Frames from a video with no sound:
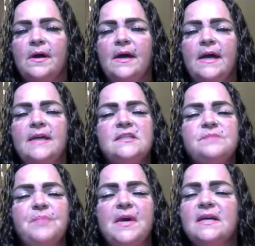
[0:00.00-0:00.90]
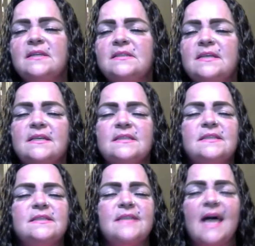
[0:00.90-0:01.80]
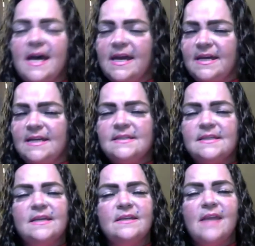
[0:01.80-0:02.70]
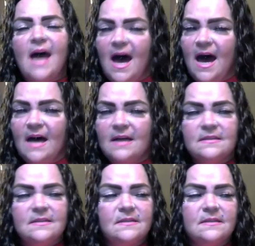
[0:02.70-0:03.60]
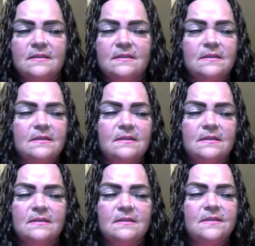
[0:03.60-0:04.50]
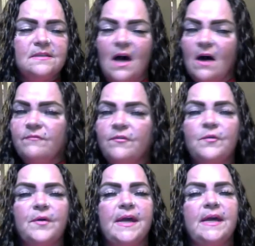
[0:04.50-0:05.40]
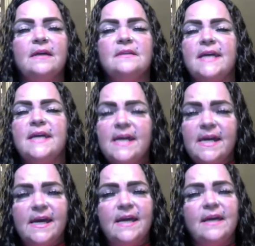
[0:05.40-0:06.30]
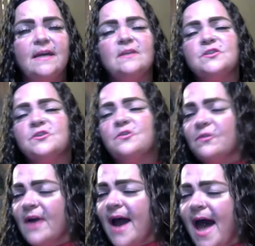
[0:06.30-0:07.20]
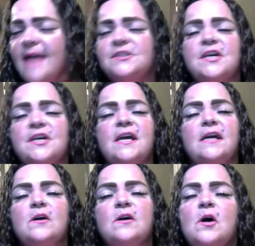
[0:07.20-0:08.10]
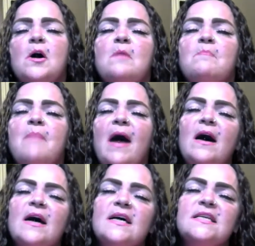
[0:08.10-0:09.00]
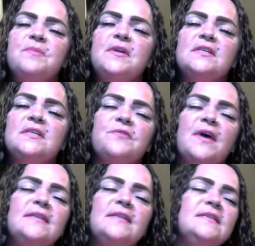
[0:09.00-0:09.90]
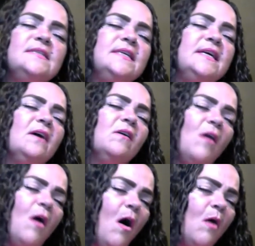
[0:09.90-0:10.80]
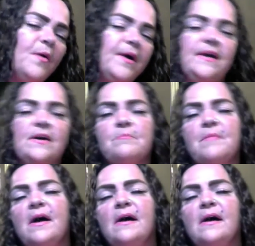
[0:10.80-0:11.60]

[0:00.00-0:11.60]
He spends his days and nights suffering, digging, scratching. My husband is threatened to declaw him.